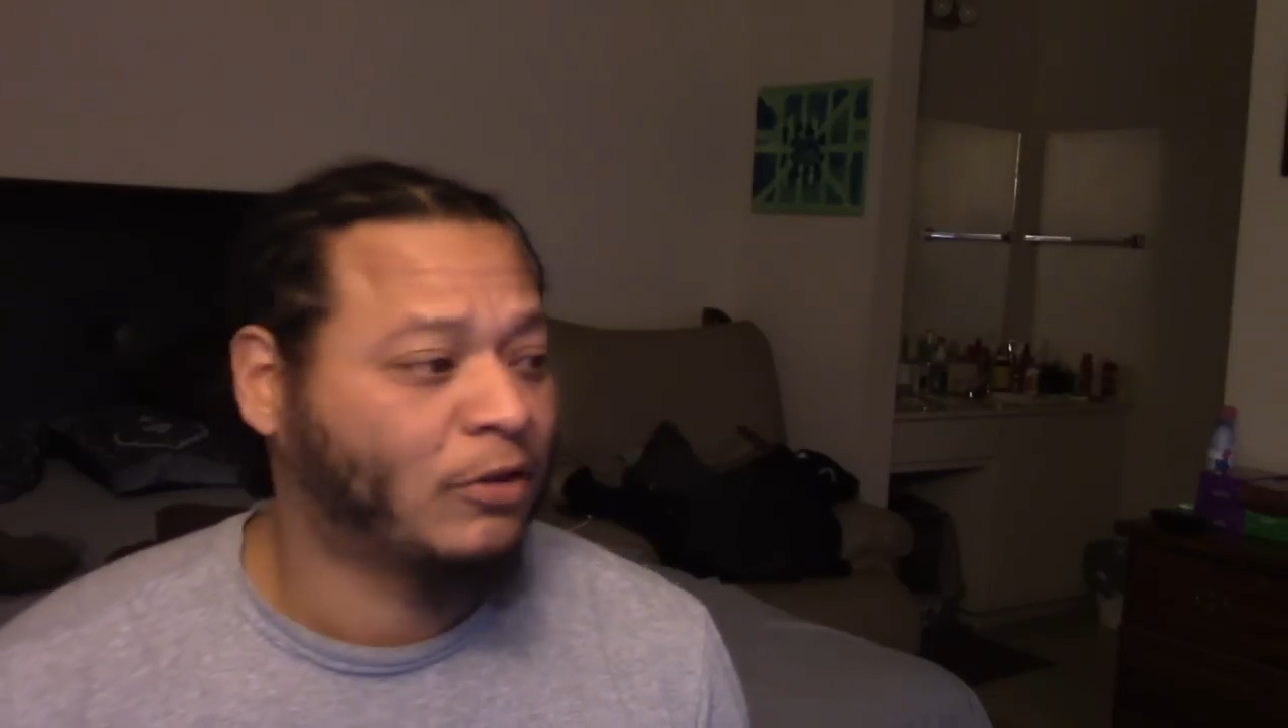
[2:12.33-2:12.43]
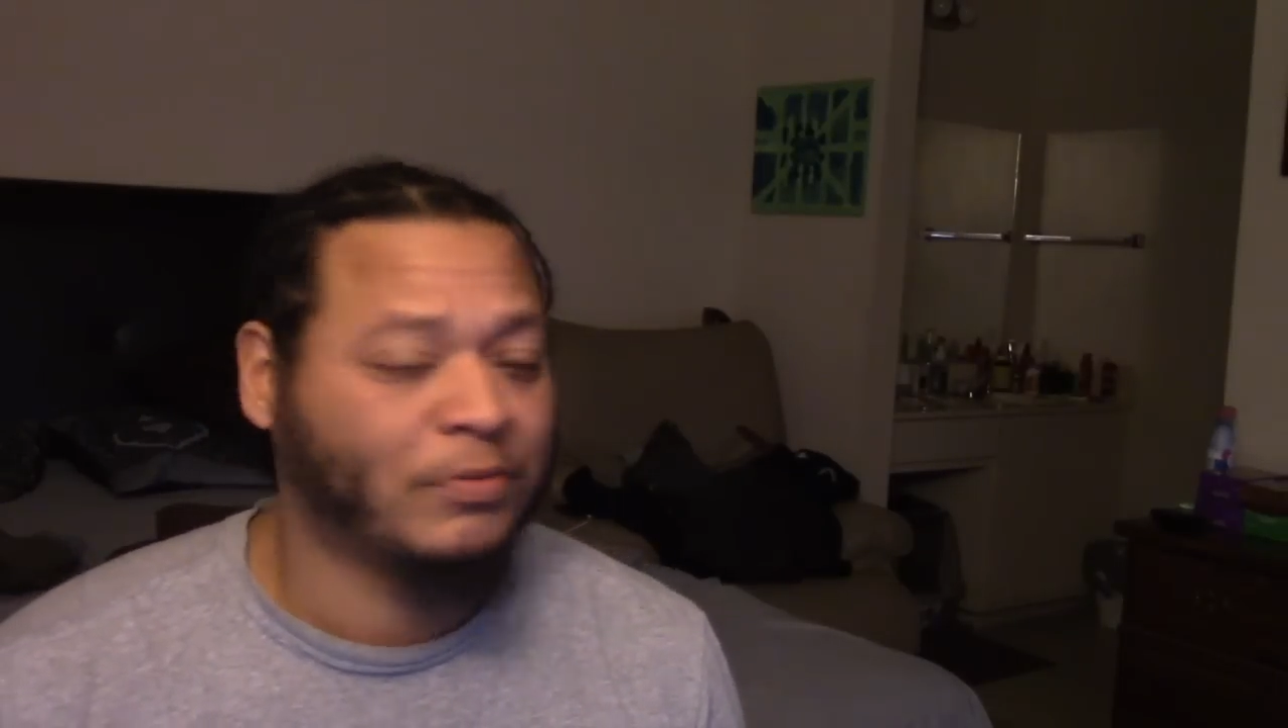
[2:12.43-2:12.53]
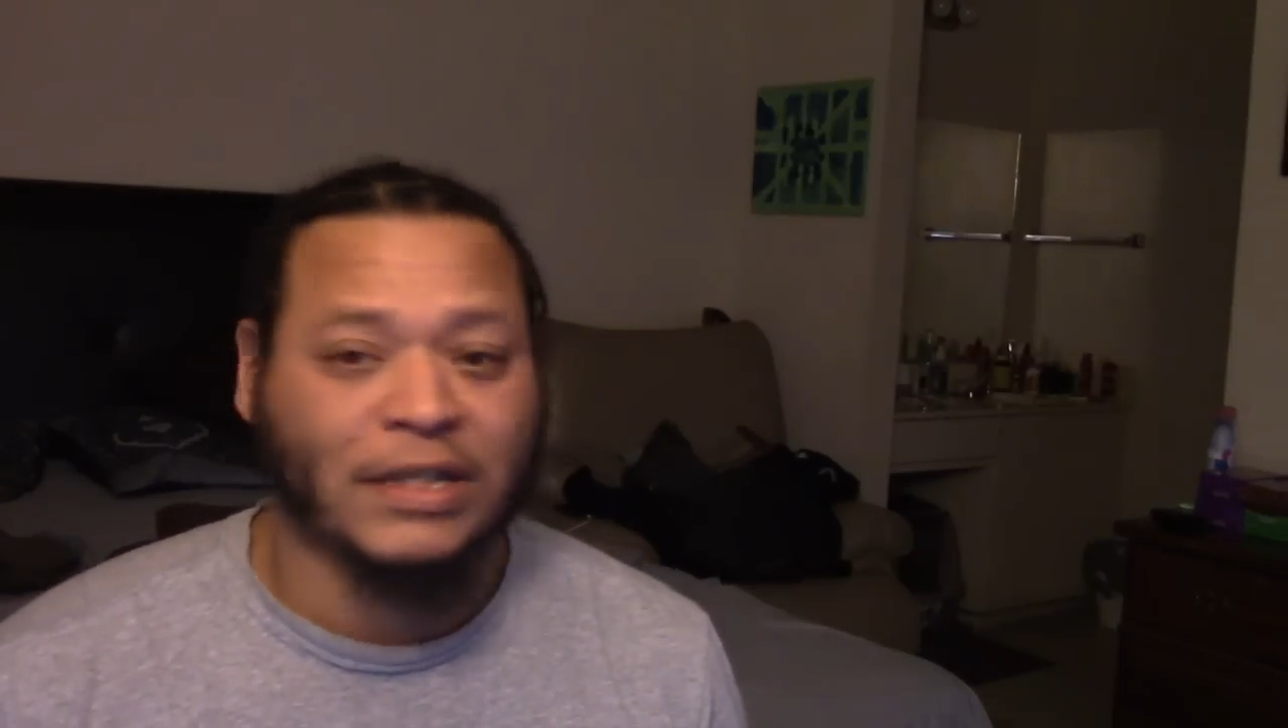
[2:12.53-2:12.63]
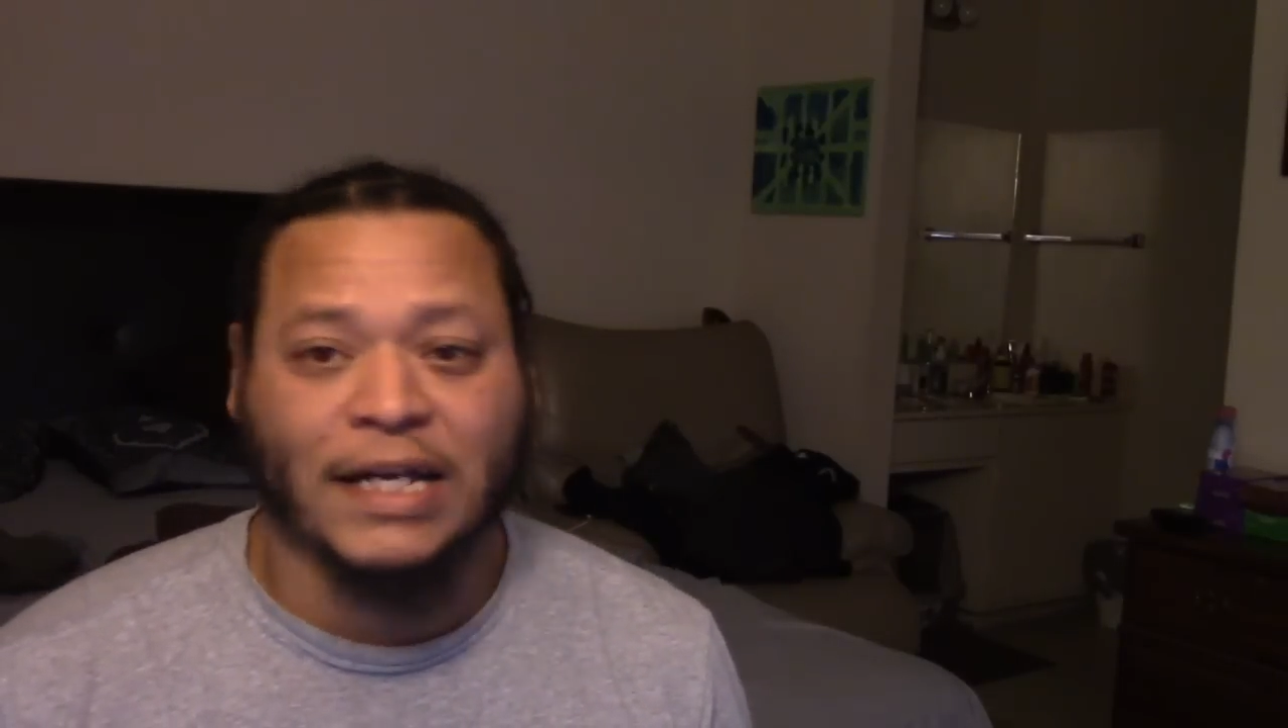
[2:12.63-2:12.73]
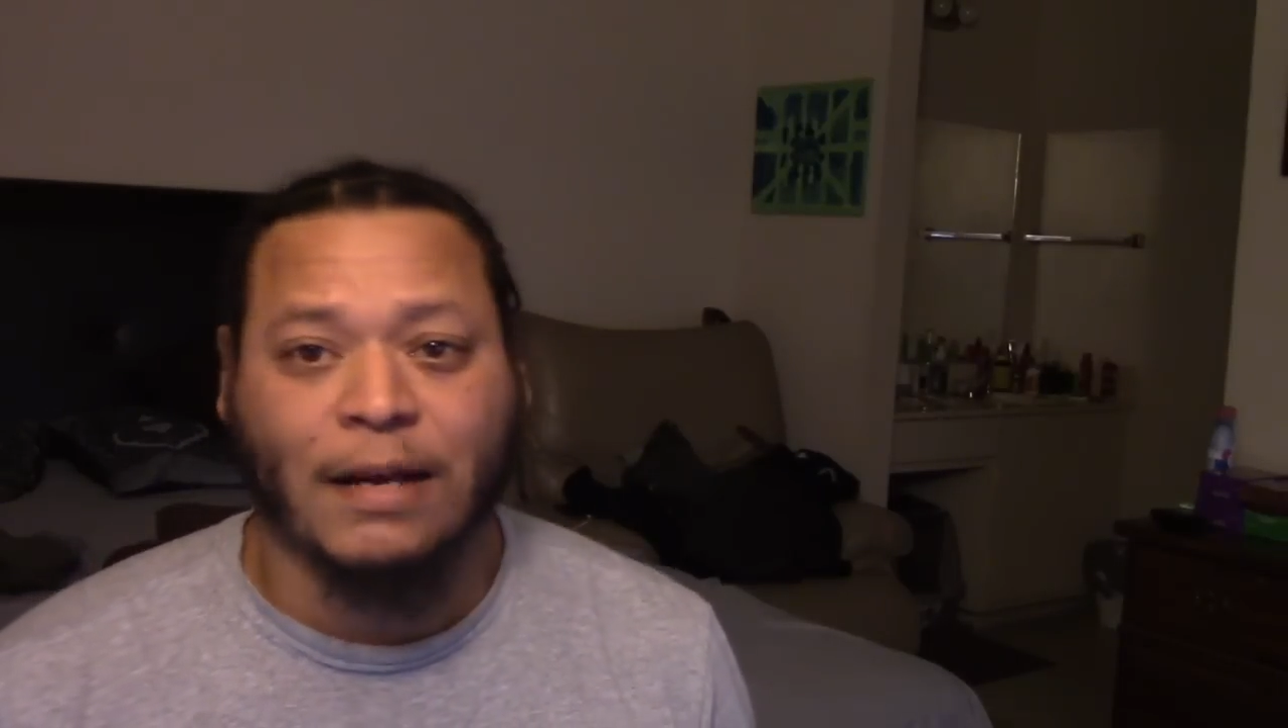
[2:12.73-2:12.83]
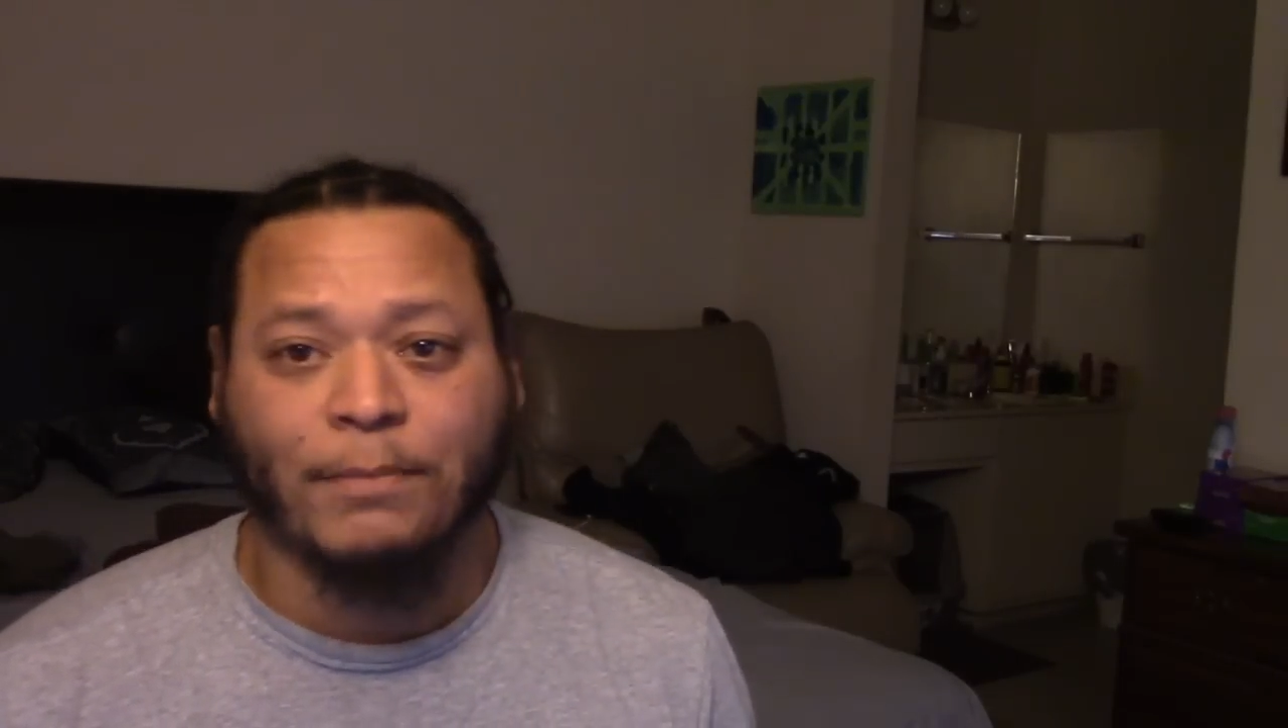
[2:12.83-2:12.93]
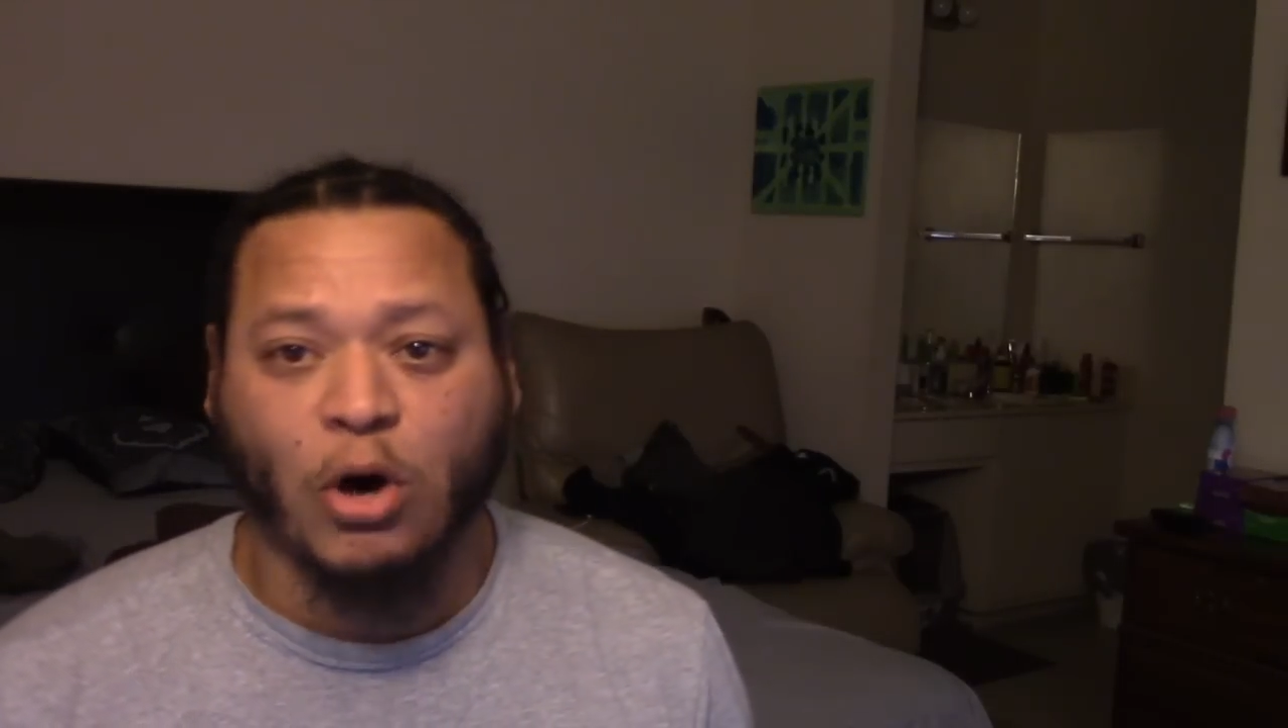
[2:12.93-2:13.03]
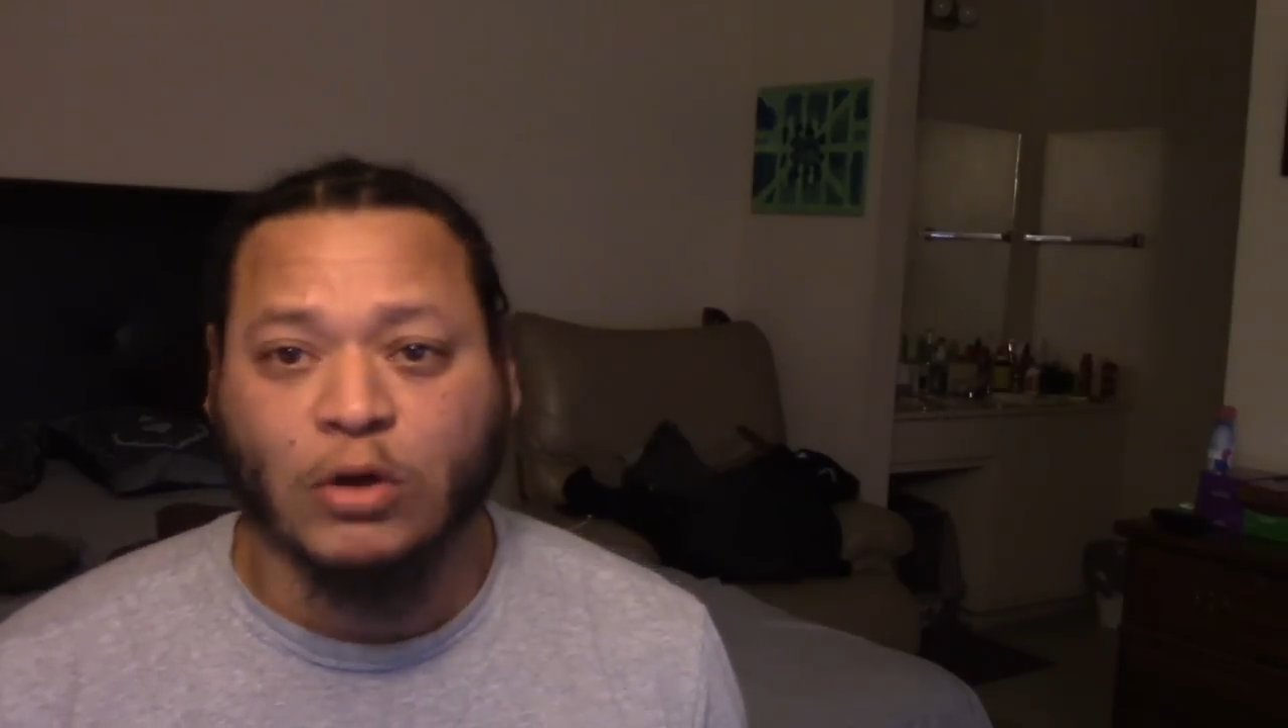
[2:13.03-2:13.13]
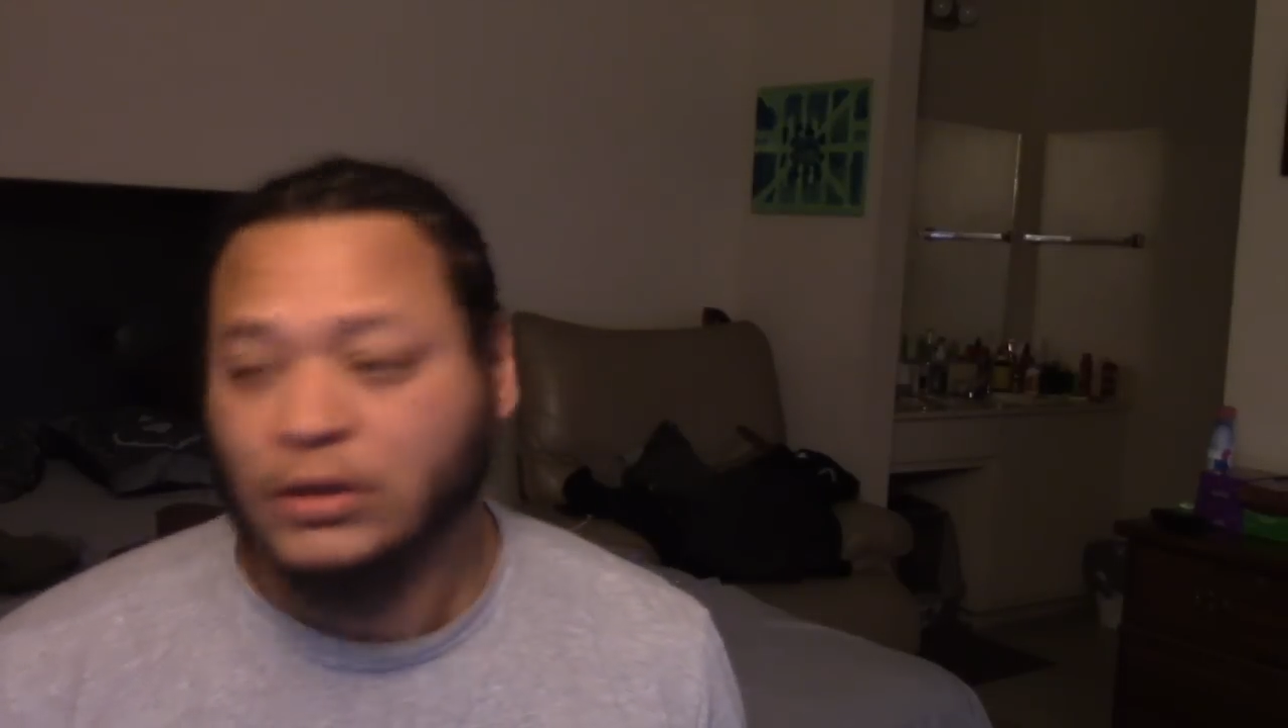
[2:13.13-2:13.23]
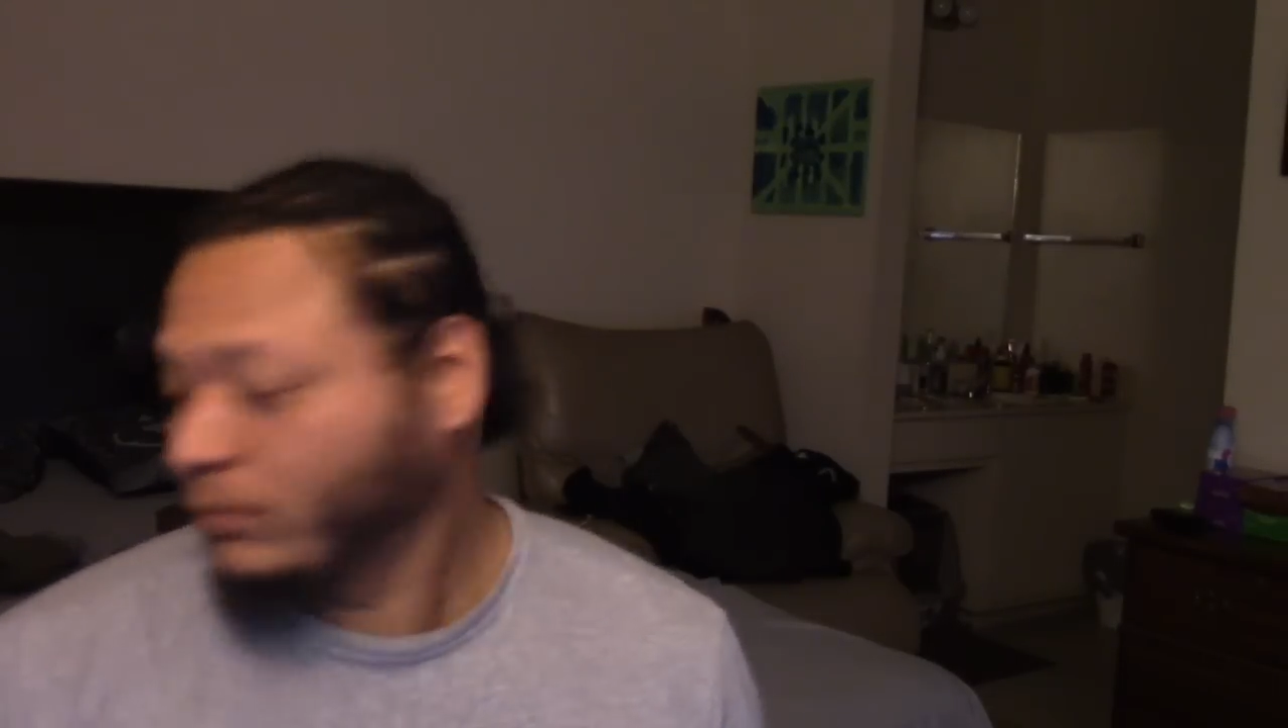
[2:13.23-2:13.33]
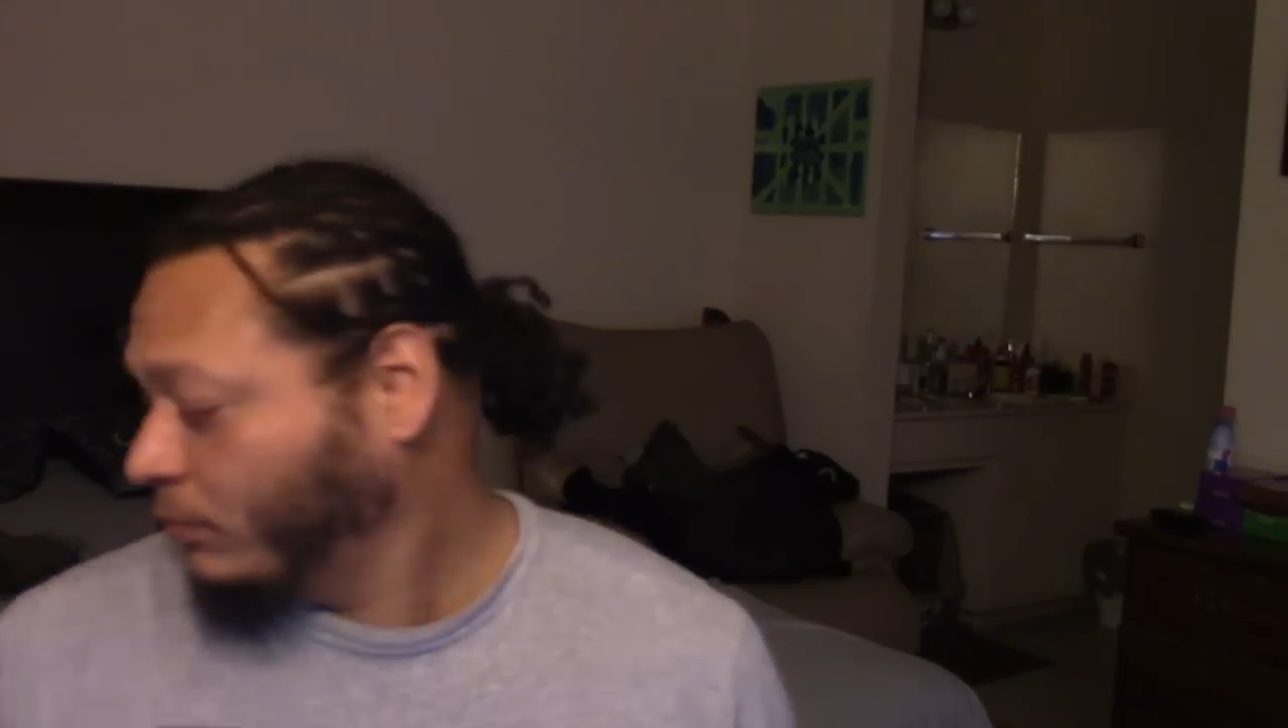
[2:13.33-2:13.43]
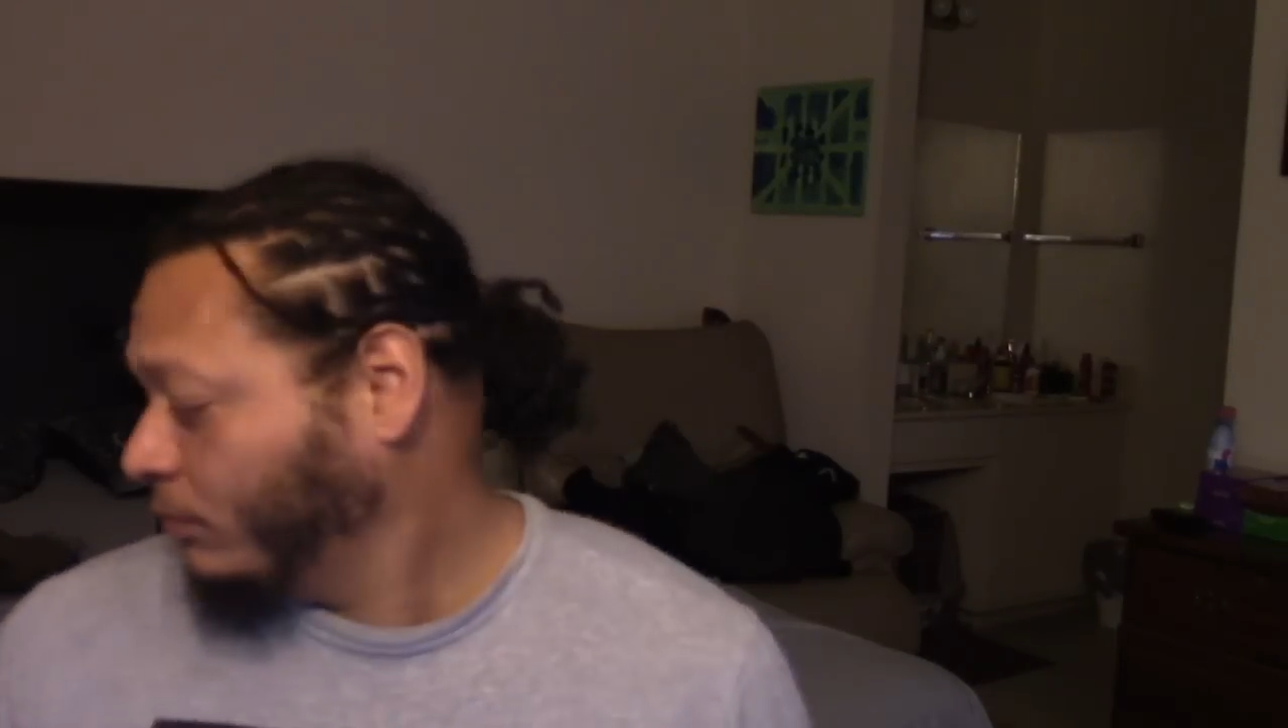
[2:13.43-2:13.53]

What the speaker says: Hope the guy got bars.